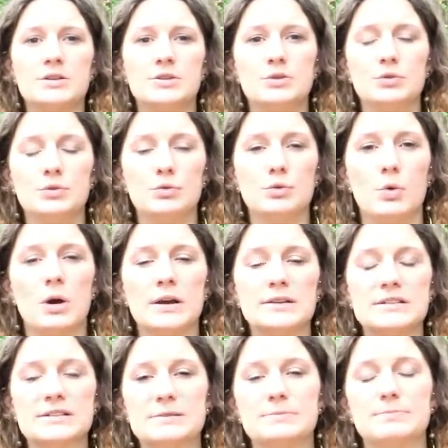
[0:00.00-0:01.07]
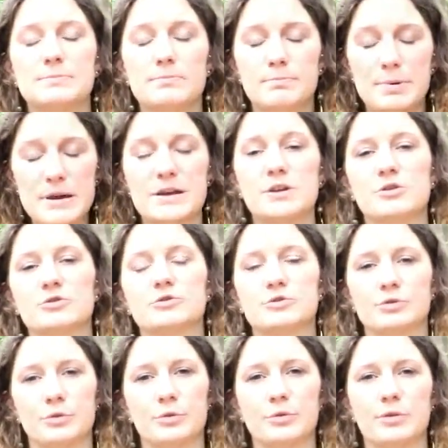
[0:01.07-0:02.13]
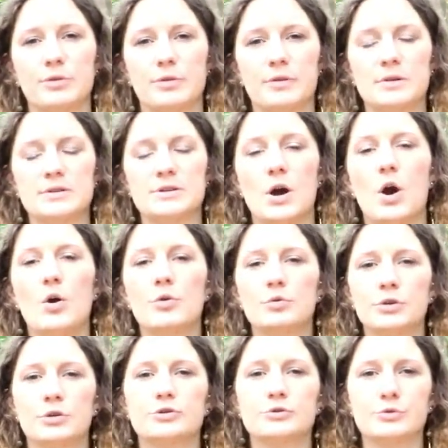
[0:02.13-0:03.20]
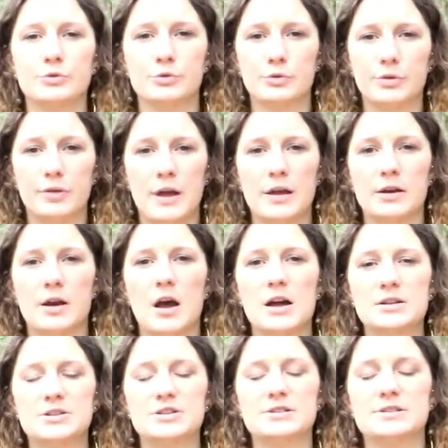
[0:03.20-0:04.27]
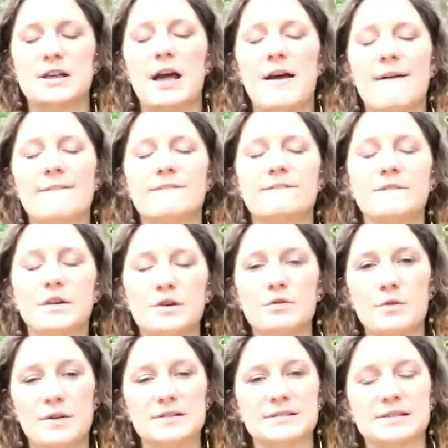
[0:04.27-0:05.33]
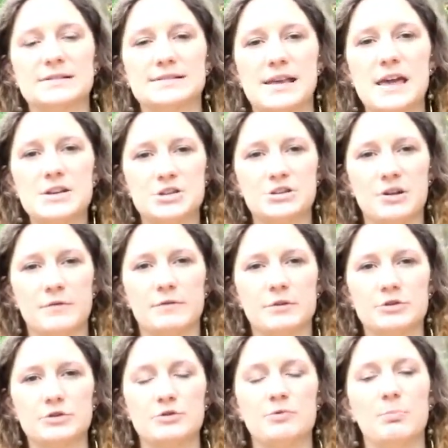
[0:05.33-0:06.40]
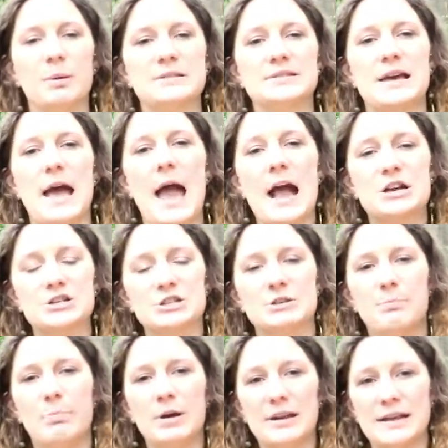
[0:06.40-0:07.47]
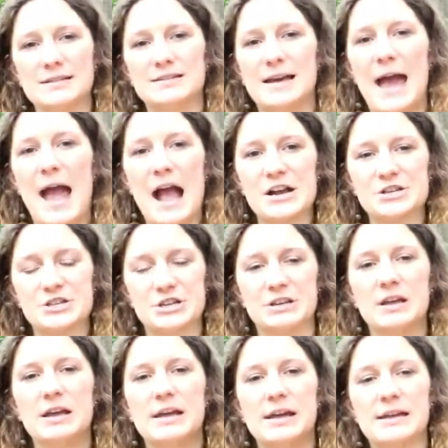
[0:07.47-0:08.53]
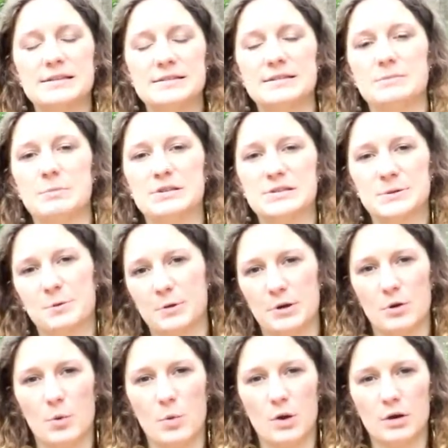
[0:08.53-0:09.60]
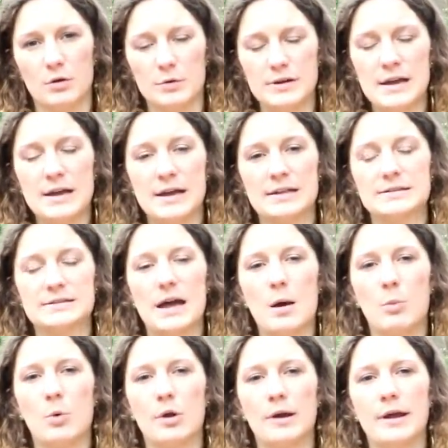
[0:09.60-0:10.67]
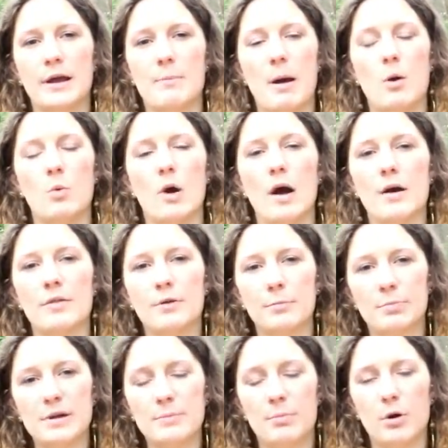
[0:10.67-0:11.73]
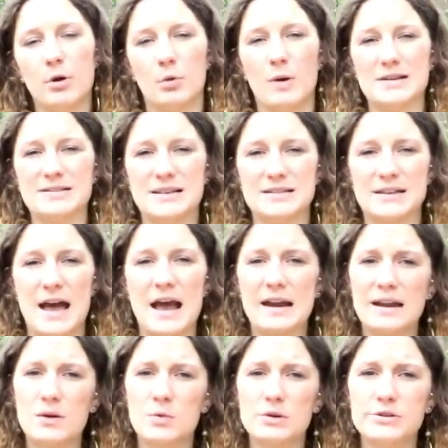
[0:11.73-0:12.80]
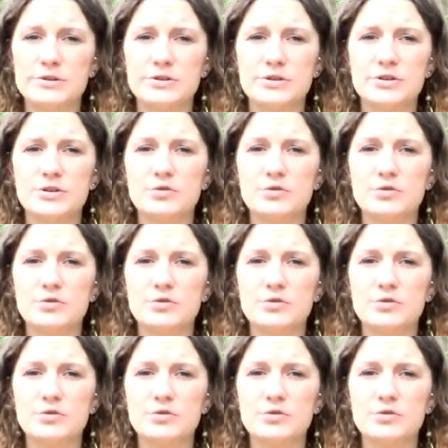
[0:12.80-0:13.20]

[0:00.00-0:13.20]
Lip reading: to speak your truth, to own your truth, and not just feel the sensation of your truth, but to actually put it into action into the material world and stop worrying about what other people or what society wants you to